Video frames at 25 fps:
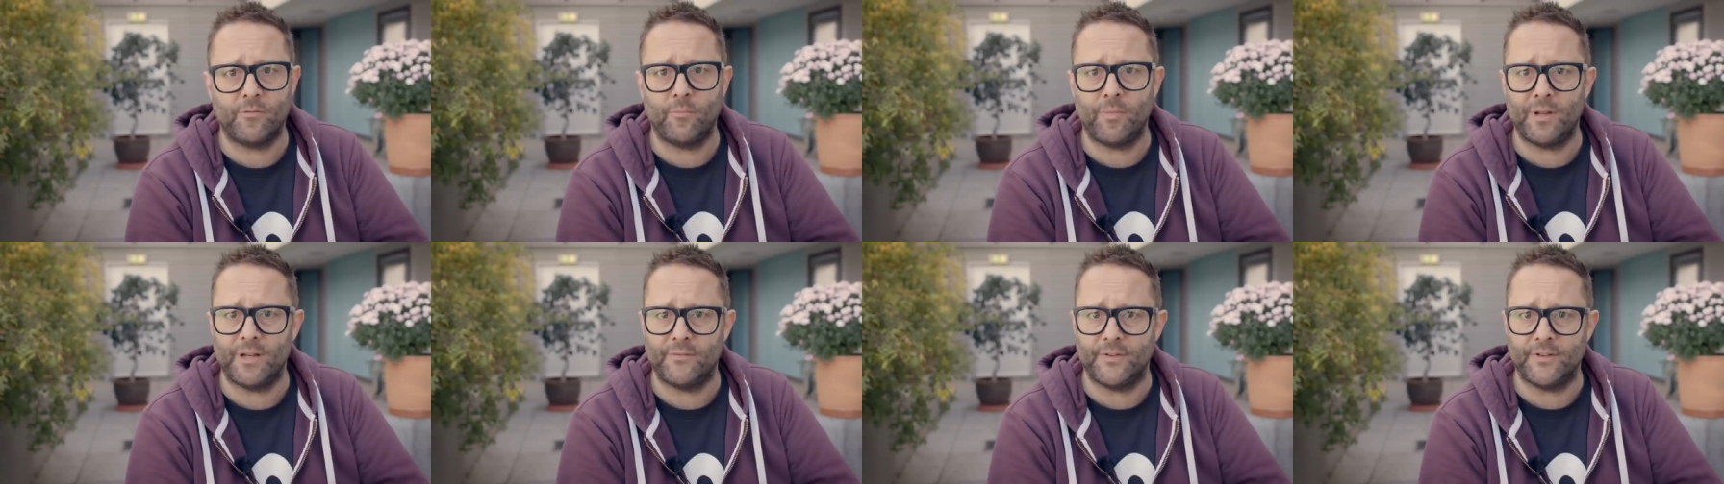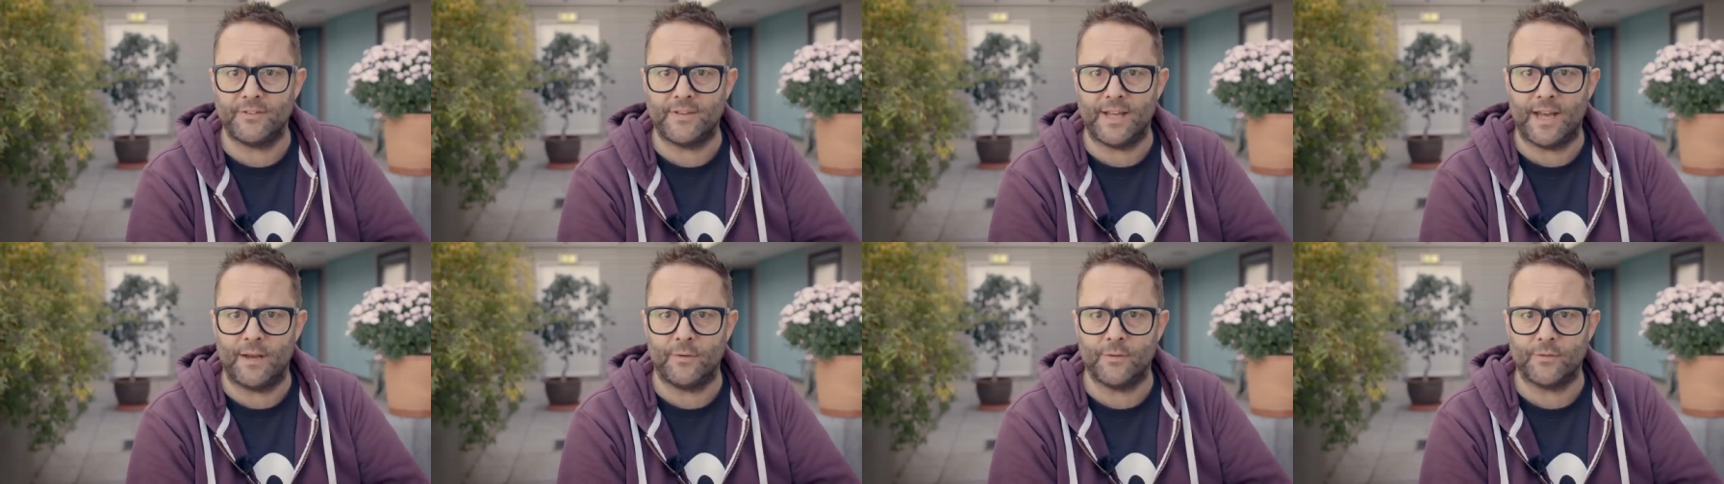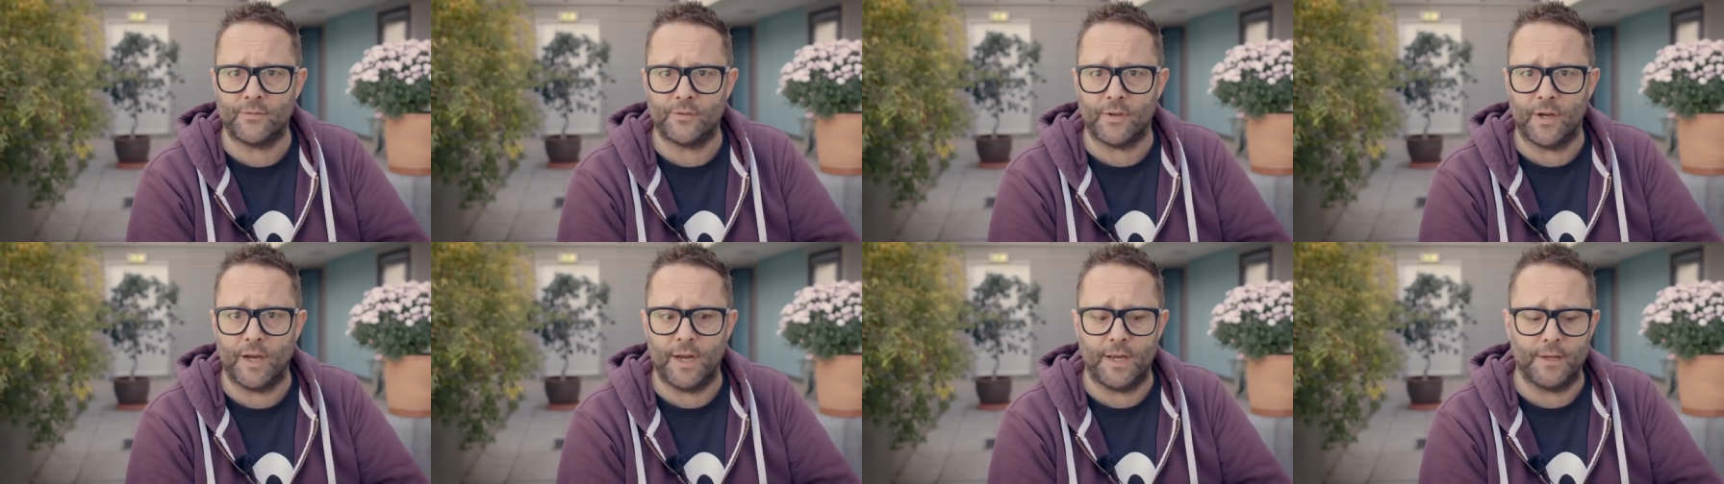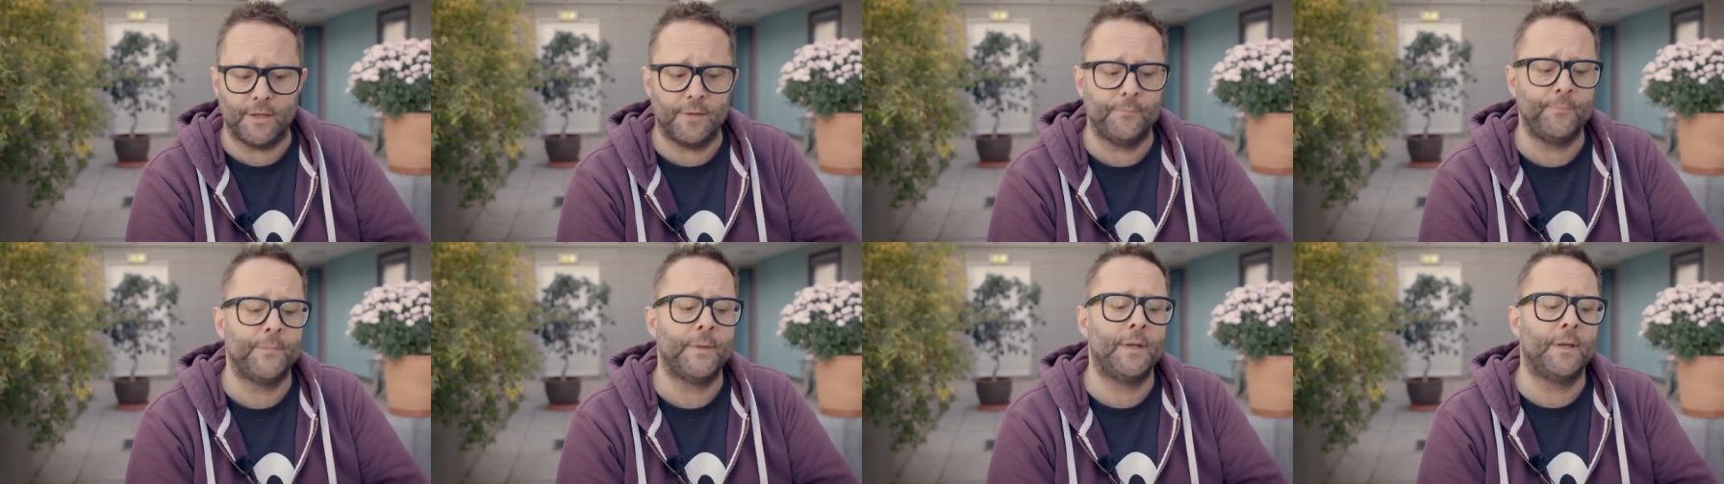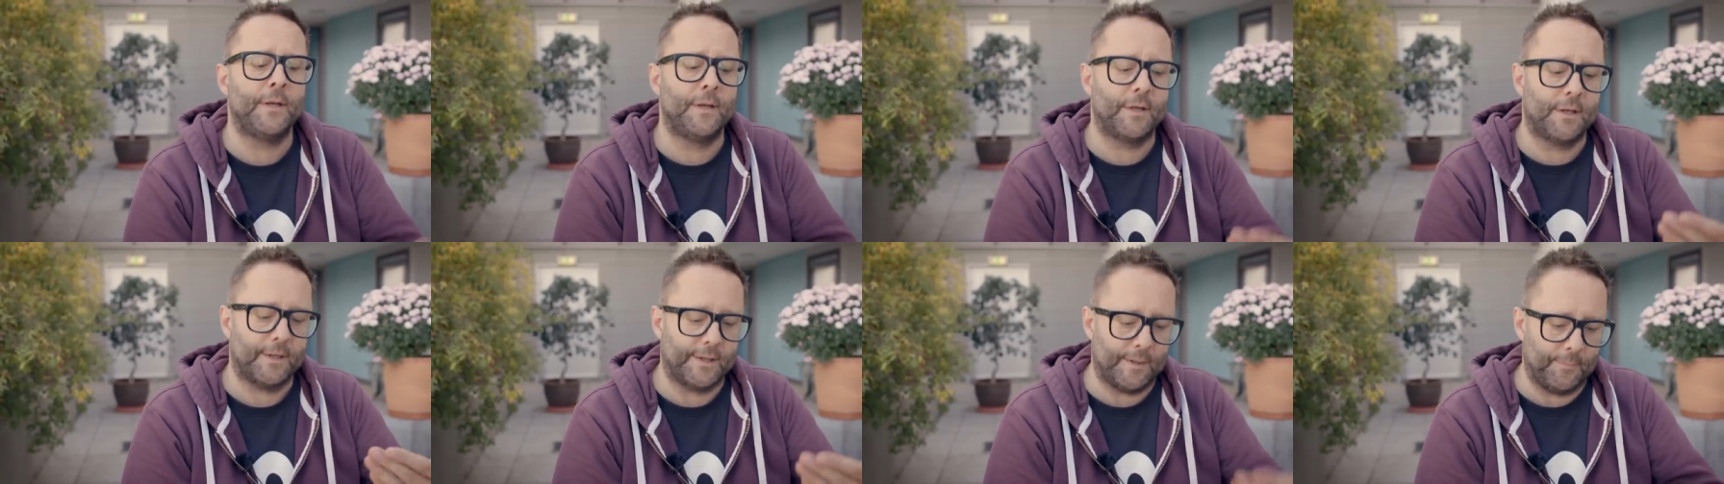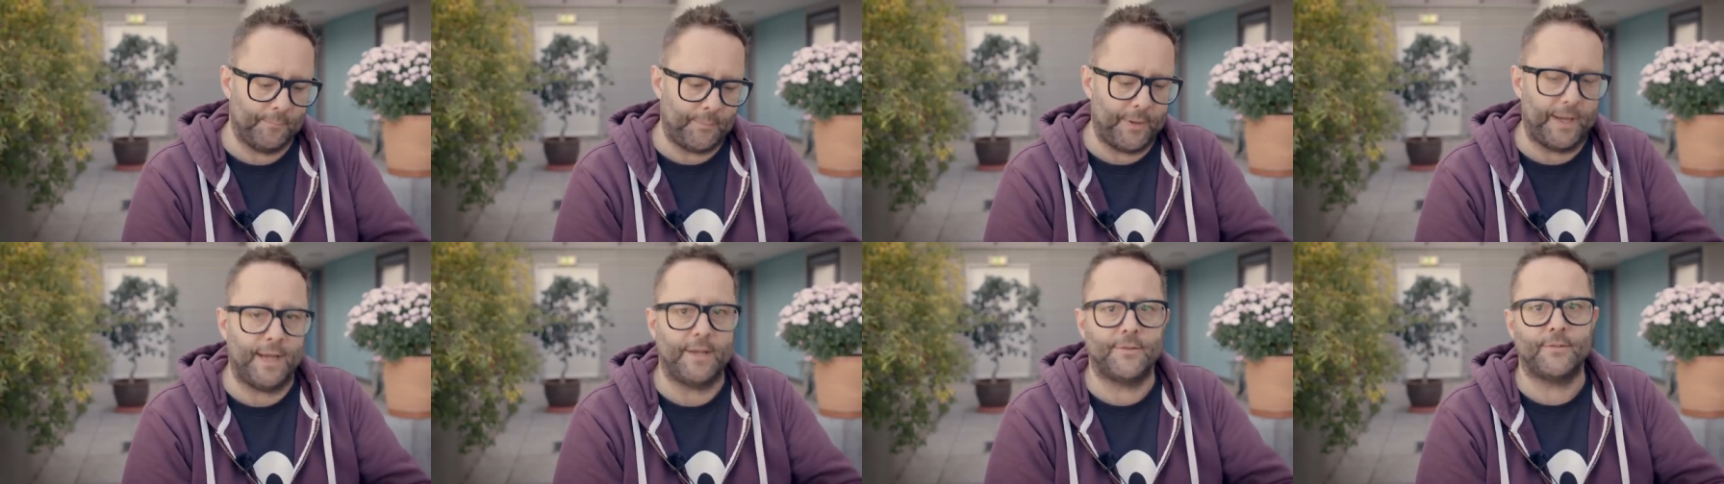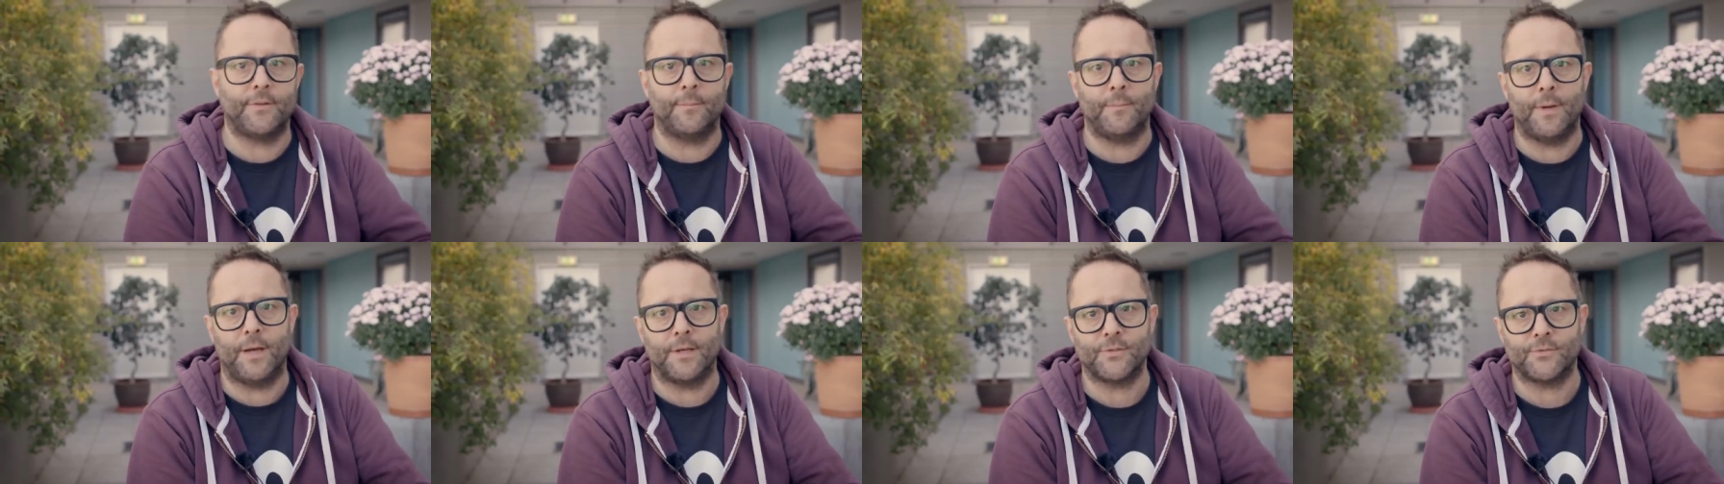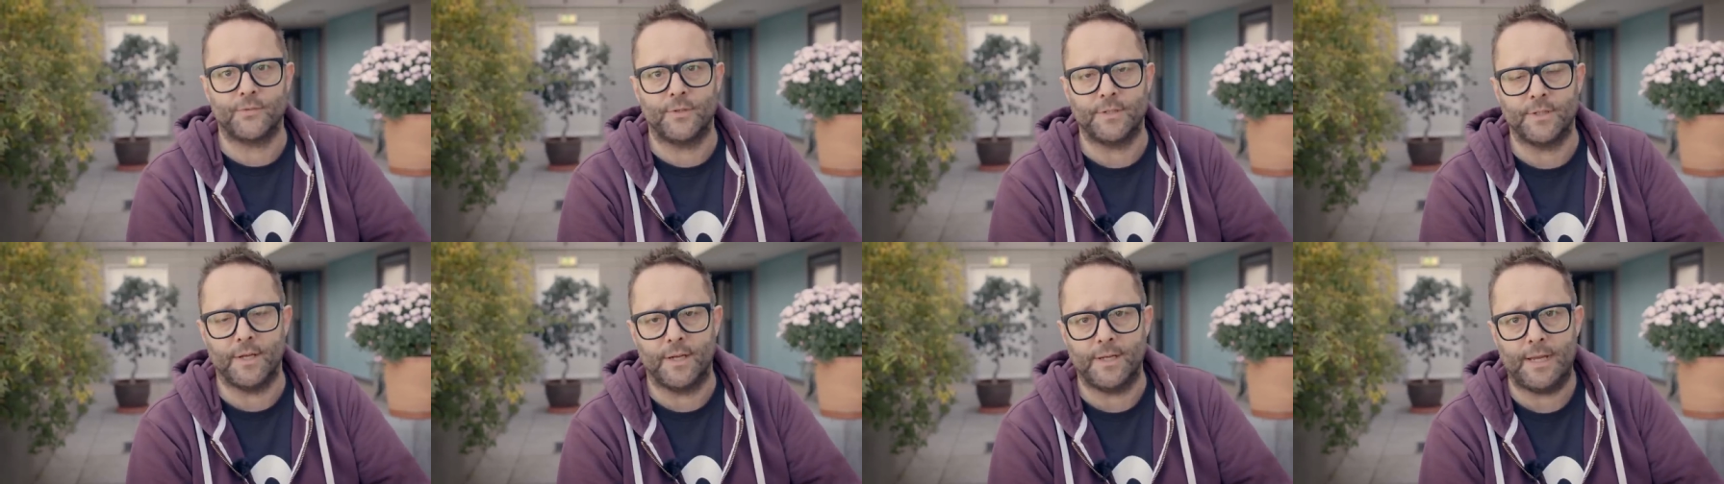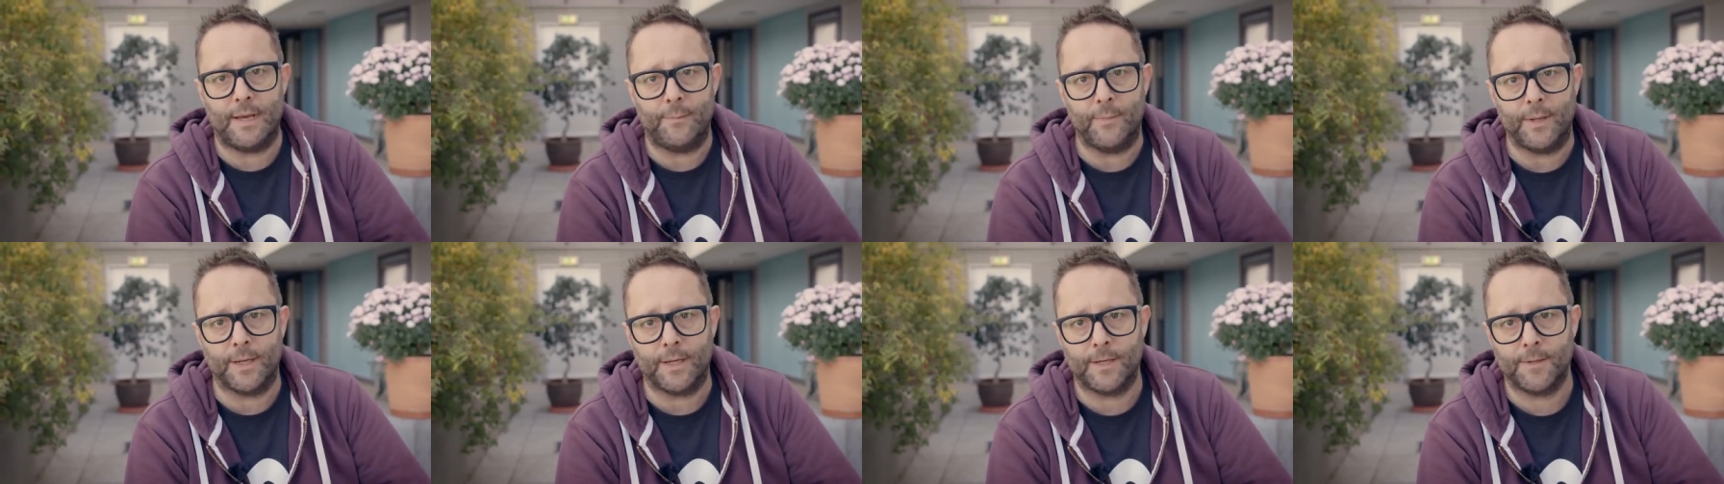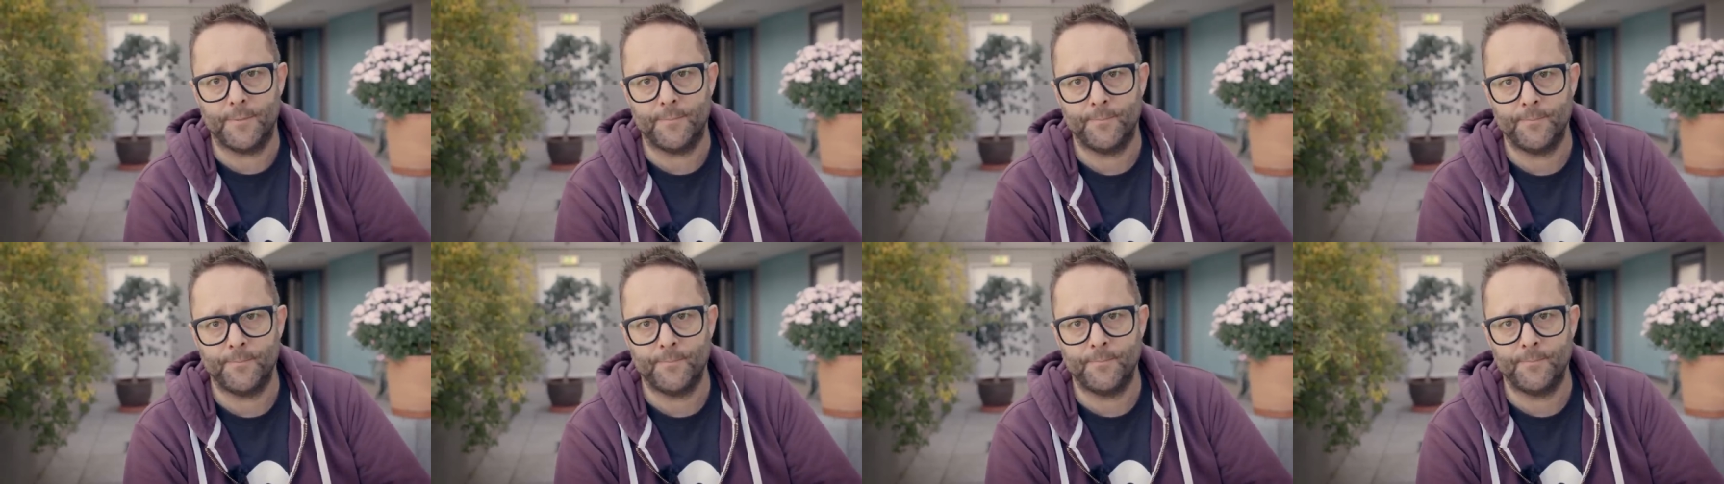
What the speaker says: is a bit of a downside compared to the Master and Dynamic.